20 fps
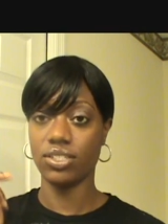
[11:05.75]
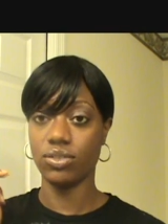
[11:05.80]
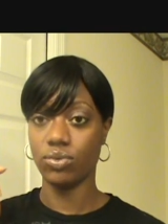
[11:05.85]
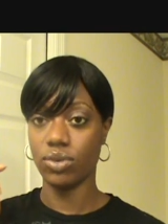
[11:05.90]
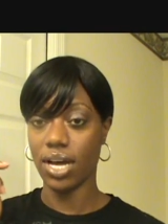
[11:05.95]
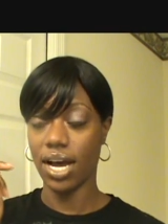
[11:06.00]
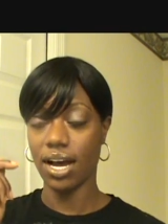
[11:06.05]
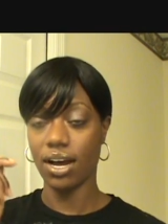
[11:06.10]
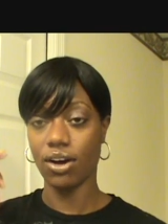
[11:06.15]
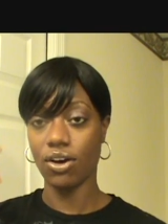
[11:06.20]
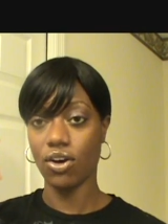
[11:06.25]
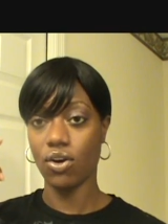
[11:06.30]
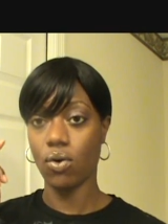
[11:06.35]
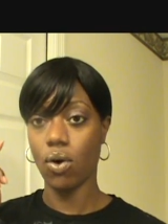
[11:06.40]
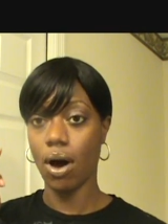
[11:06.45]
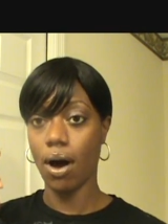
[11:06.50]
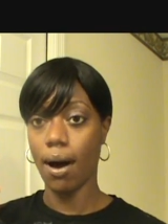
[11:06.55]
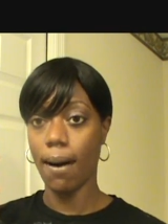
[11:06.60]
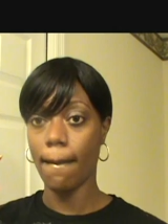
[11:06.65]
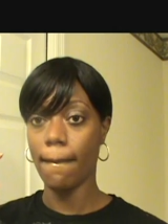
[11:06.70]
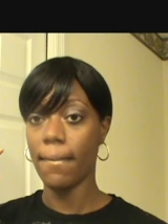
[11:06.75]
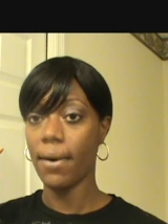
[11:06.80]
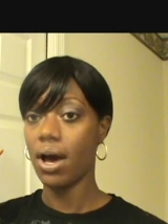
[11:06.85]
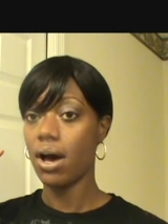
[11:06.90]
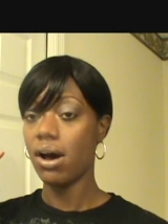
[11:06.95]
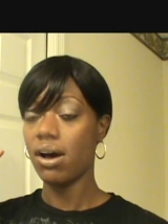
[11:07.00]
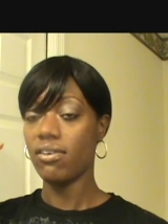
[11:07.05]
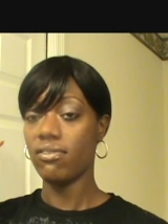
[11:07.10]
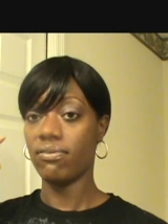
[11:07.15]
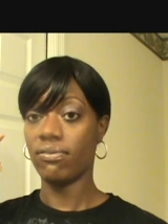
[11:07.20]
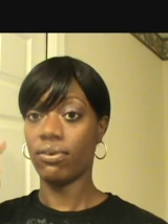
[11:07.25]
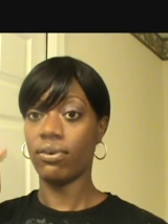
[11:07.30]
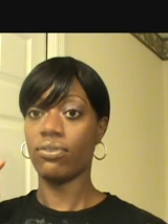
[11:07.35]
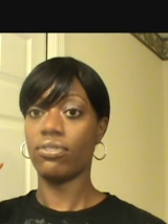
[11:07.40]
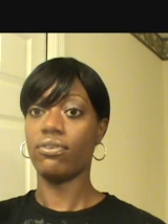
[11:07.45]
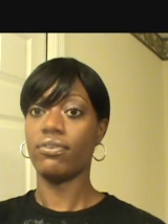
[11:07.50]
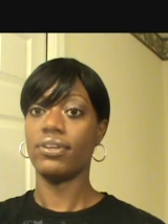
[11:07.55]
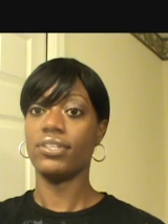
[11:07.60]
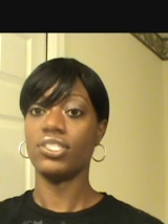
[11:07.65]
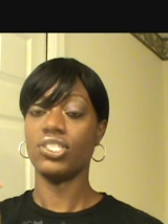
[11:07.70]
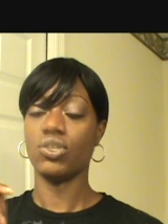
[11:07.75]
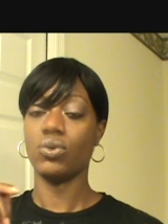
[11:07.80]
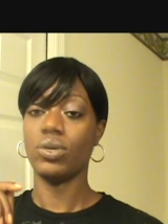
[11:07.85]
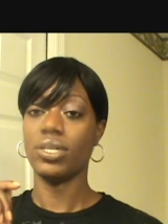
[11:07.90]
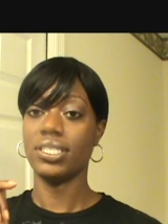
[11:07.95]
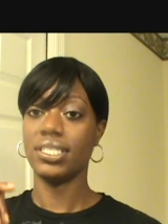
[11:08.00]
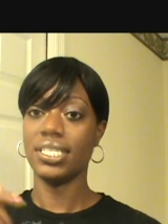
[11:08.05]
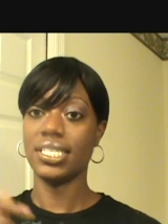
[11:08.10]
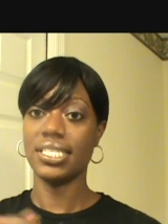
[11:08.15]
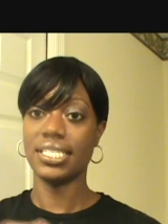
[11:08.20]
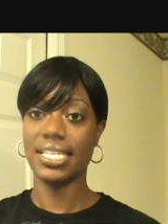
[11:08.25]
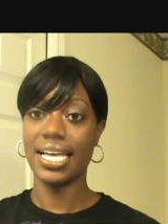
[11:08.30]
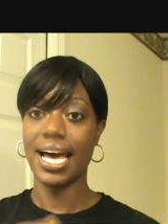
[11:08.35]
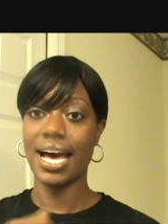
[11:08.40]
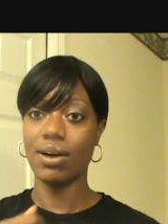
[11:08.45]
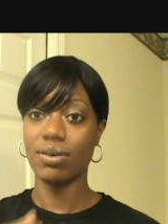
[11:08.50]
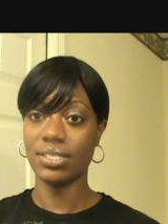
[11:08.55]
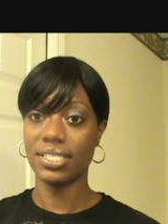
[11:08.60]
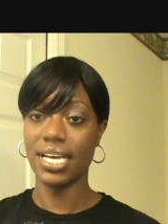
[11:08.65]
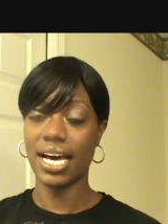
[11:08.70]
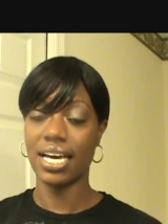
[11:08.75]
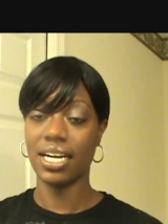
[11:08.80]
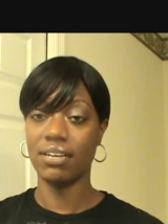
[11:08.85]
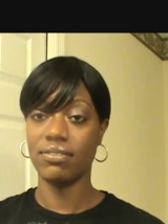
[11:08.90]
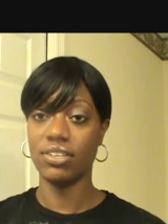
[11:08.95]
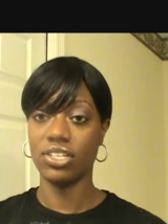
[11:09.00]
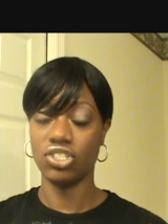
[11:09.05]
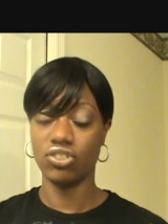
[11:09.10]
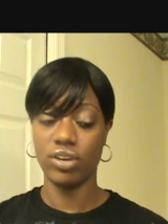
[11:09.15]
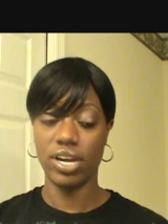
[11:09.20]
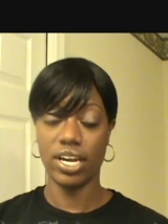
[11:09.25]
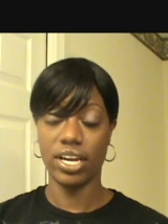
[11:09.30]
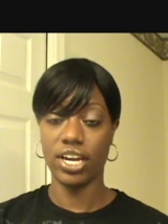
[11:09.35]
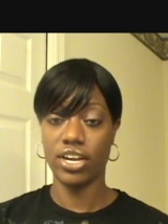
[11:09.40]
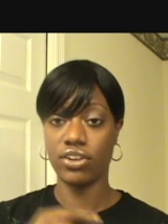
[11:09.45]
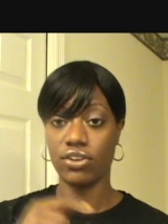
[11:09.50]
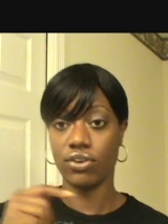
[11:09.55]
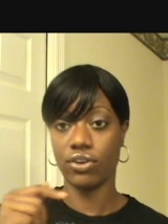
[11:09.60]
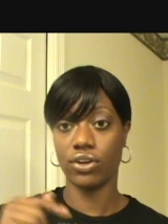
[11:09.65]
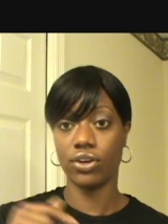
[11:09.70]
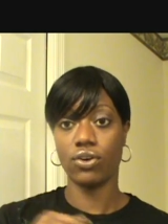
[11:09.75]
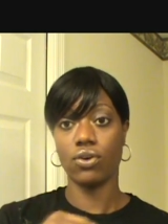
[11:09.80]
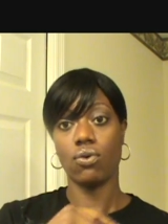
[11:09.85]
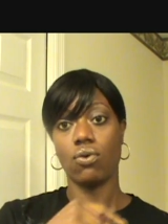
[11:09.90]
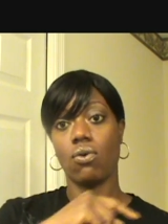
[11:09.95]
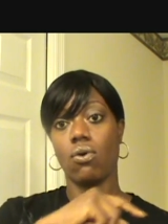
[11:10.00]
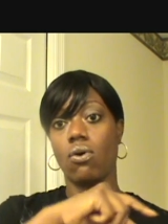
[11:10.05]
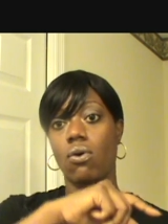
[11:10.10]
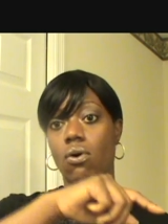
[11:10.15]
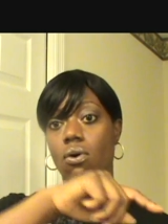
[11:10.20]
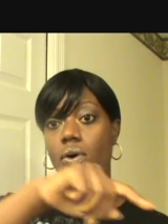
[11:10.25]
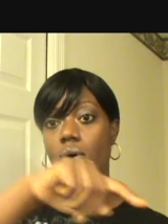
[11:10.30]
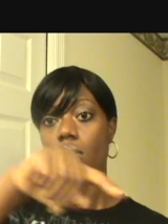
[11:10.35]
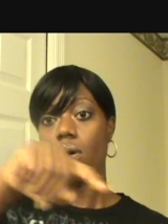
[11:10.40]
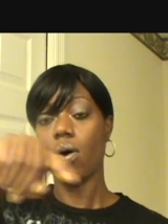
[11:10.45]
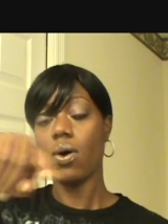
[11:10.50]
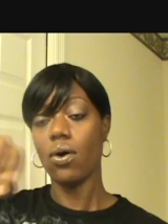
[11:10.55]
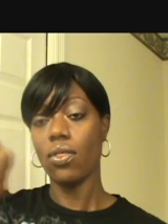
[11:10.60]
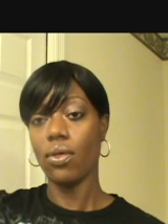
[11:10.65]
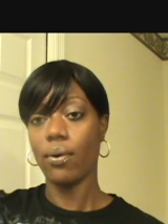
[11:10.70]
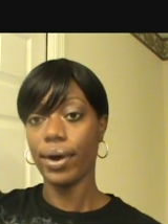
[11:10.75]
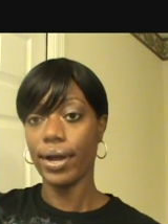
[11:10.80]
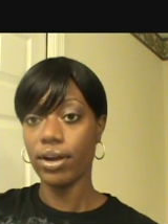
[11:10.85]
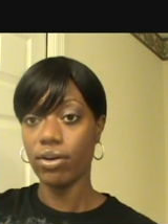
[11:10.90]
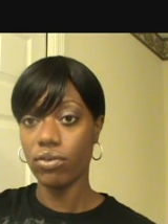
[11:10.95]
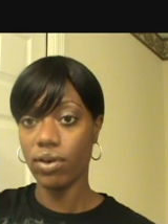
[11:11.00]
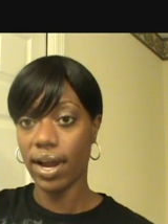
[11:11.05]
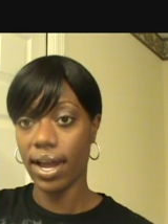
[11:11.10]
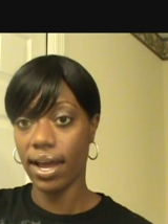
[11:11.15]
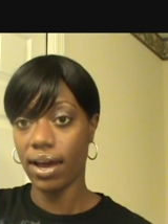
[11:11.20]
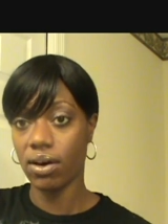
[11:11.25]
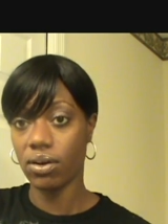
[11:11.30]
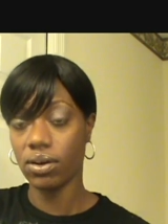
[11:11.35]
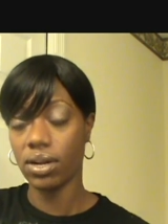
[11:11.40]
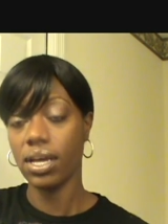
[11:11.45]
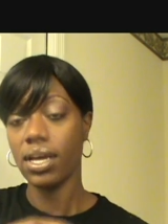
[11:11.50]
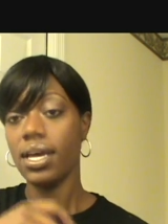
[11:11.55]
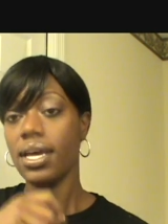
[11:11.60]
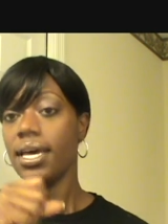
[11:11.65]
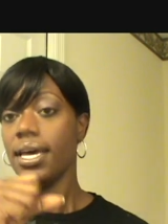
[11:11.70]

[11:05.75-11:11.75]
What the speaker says: Do not go up further into it, just the outside of the track, and you're gonna go all the way around